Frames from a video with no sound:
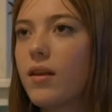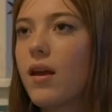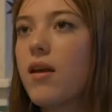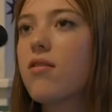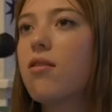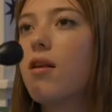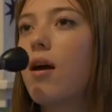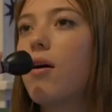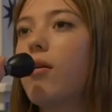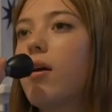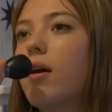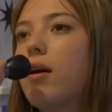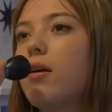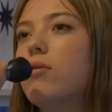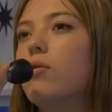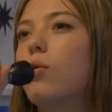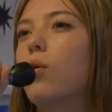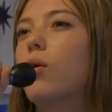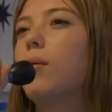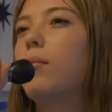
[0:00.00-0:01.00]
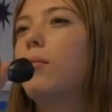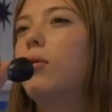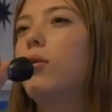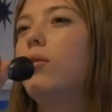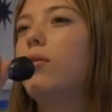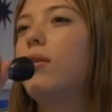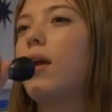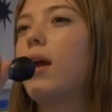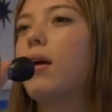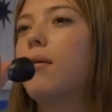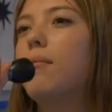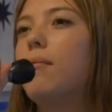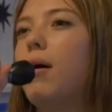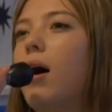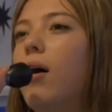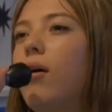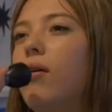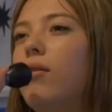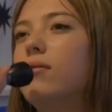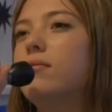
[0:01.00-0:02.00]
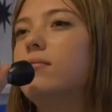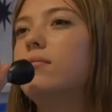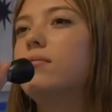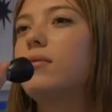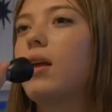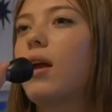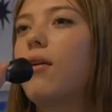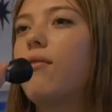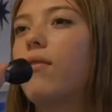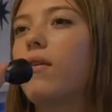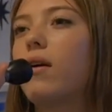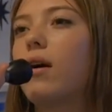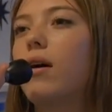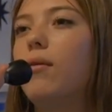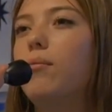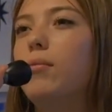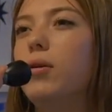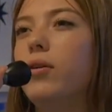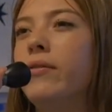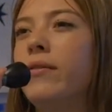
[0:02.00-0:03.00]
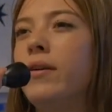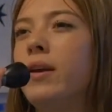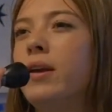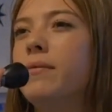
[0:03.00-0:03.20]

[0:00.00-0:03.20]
Is that like a normal like amount like for a movie?